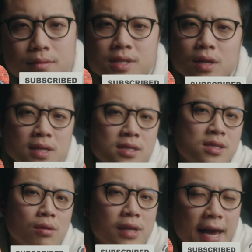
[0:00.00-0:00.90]
So this
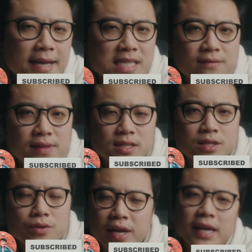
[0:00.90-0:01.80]
Sony
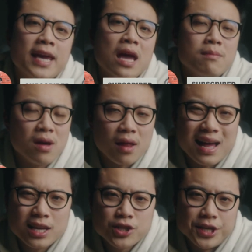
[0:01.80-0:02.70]
A7S III came out
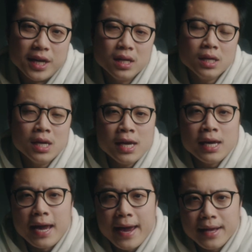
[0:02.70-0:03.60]
last year,
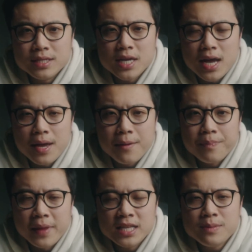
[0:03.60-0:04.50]
and
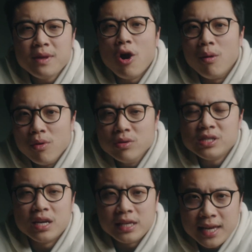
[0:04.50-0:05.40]
it's been
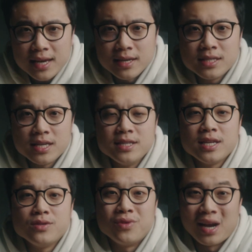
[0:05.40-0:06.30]
almost a year since
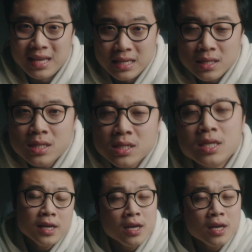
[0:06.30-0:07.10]
its release.